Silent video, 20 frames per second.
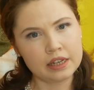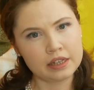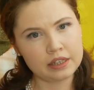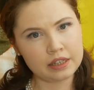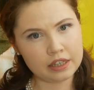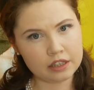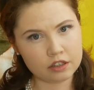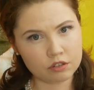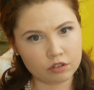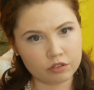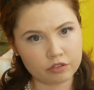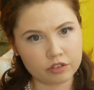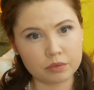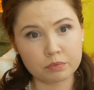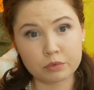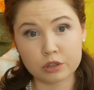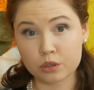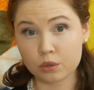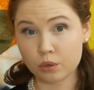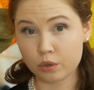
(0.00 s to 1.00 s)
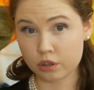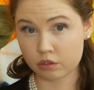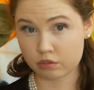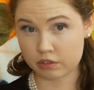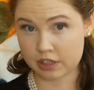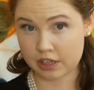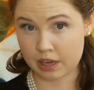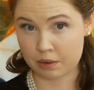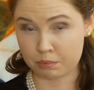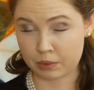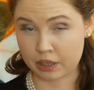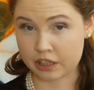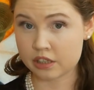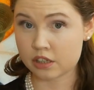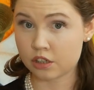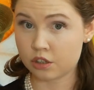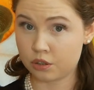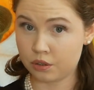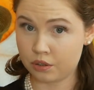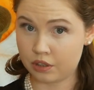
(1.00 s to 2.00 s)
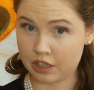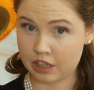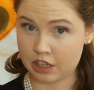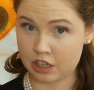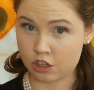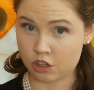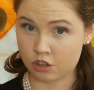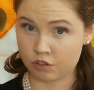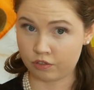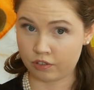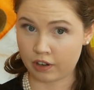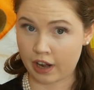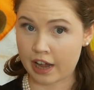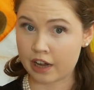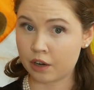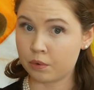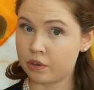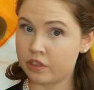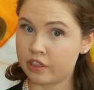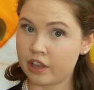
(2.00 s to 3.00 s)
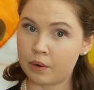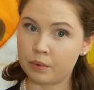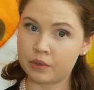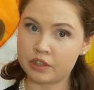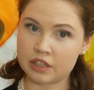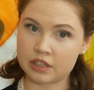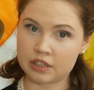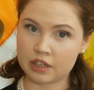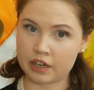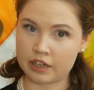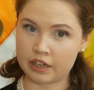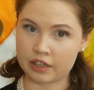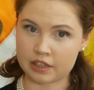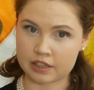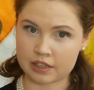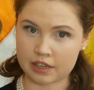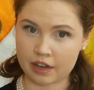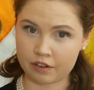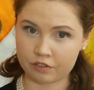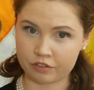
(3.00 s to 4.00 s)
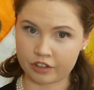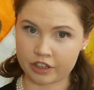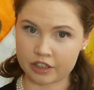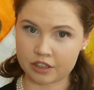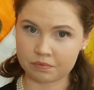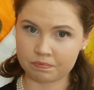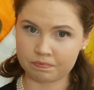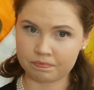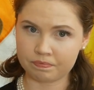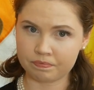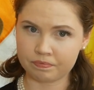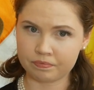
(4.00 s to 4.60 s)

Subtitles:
Neither of them saw the resemblance to the EU flag when they were designing this outfit.